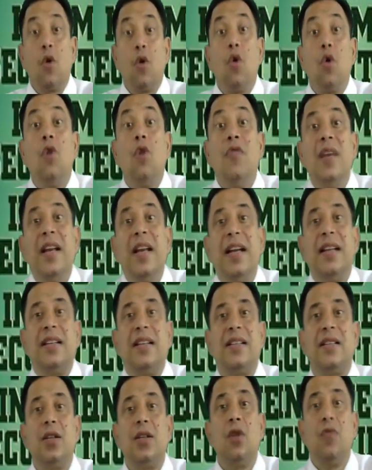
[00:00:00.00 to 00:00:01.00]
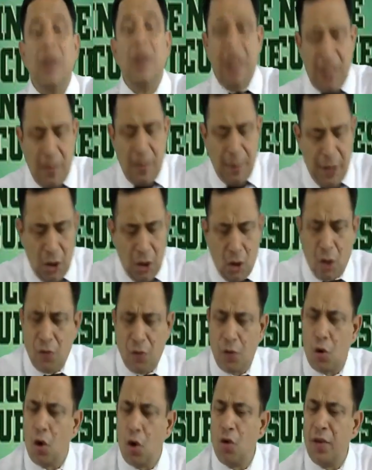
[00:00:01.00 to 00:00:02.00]
Covenants. Now what is the meaning
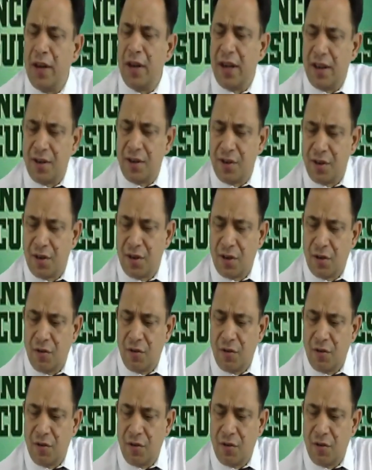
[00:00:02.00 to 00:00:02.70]
of covenants?